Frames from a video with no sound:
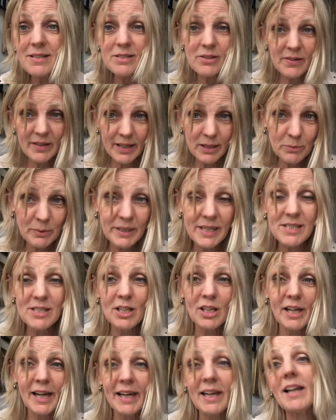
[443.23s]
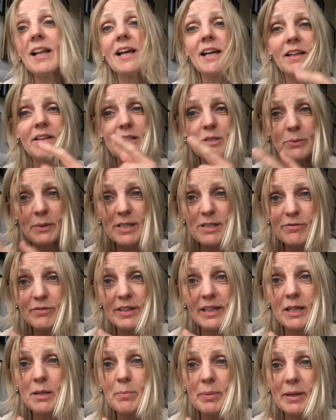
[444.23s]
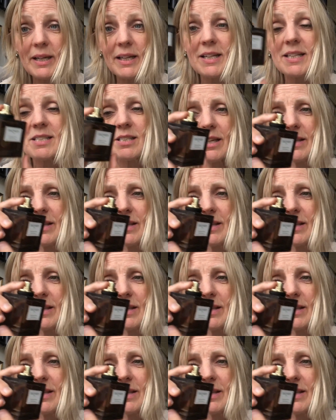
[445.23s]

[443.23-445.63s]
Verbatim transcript: So the other one has ylang ylang and this one has frangipani.